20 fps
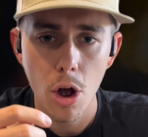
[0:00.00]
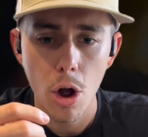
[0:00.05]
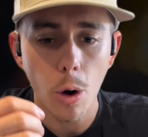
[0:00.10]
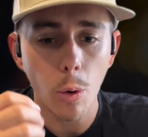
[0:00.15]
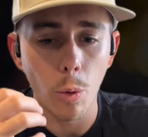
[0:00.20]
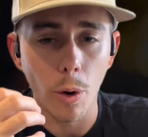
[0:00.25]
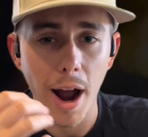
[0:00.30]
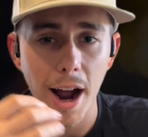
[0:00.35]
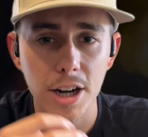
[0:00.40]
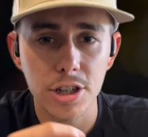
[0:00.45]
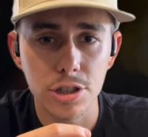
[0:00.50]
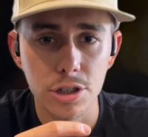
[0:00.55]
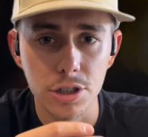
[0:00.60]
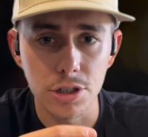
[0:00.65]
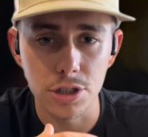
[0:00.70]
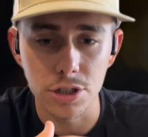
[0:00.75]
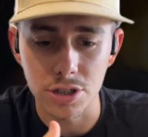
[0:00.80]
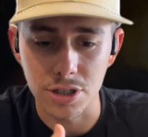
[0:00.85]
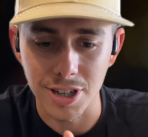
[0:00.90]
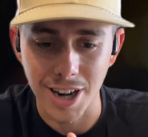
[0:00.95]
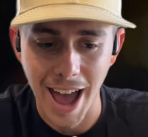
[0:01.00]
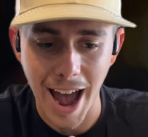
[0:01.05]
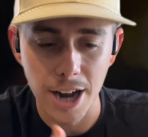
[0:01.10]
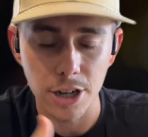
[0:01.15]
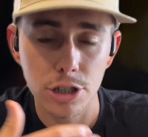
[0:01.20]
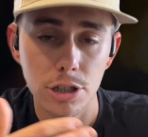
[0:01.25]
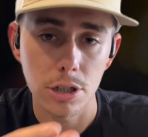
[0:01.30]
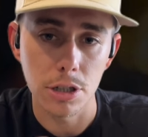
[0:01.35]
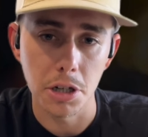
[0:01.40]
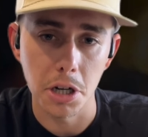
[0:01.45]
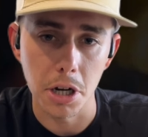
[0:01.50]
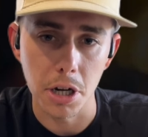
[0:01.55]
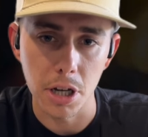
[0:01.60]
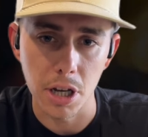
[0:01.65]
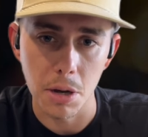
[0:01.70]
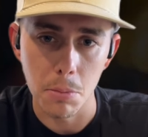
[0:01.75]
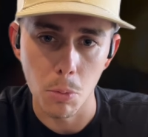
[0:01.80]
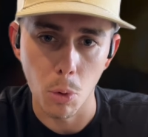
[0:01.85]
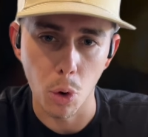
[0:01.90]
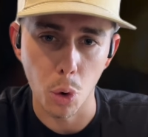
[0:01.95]
we're actually just naturally going to
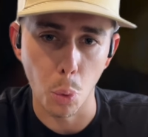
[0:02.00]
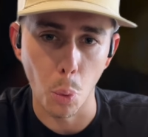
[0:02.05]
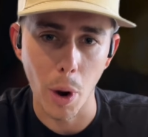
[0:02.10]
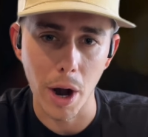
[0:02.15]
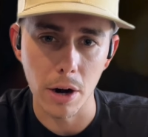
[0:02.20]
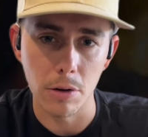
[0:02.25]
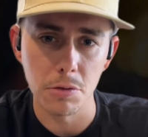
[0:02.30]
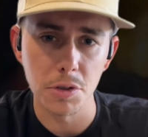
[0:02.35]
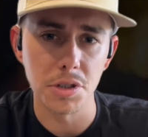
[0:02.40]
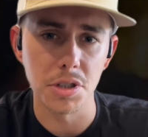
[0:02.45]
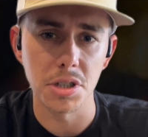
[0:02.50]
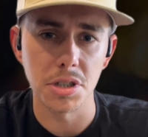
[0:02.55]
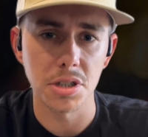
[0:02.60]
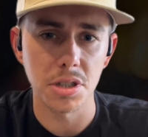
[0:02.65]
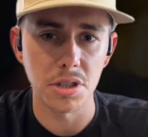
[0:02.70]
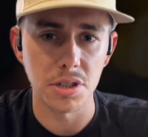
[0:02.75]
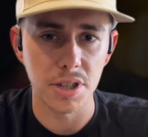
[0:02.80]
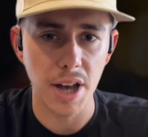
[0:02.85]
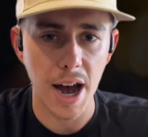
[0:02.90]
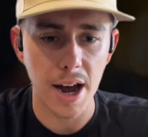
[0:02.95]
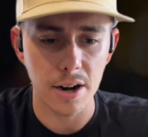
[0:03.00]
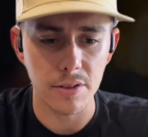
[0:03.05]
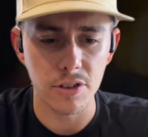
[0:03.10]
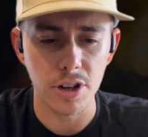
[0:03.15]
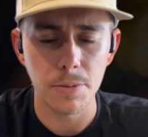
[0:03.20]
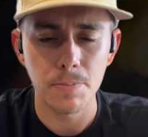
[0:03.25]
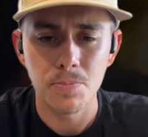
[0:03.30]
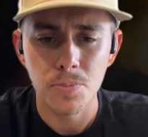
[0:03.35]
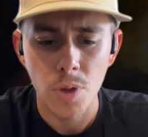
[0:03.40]
get more wear resistance out of it.